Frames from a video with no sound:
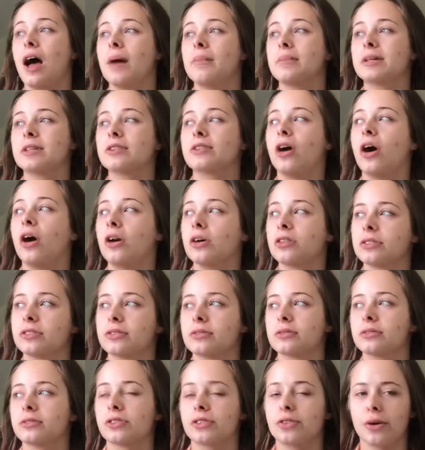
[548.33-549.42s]
It's hard
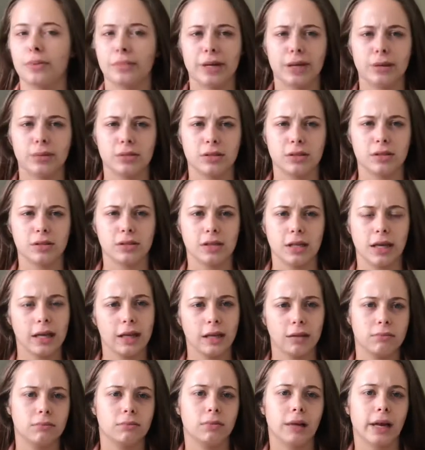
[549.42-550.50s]
to not be able to see
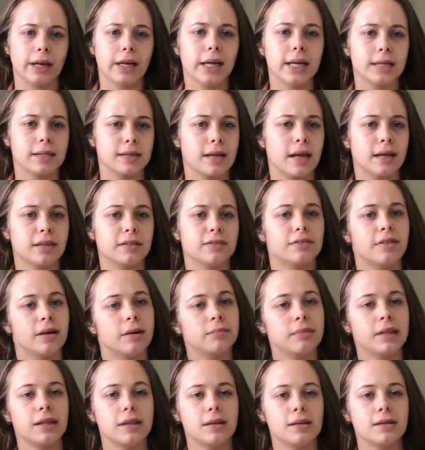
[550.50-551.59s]
like extended
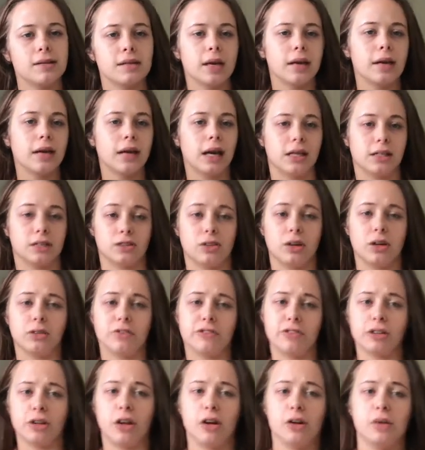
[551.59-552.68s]
family this year, and it's hard
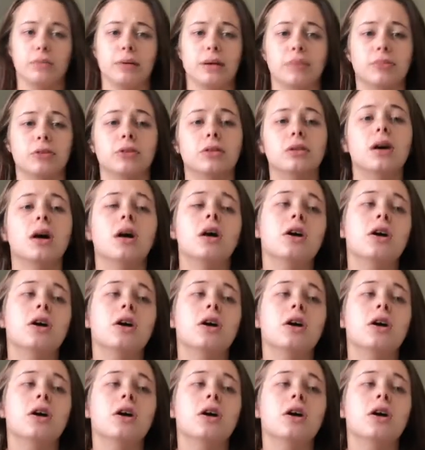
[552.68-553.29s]
for a lot of people,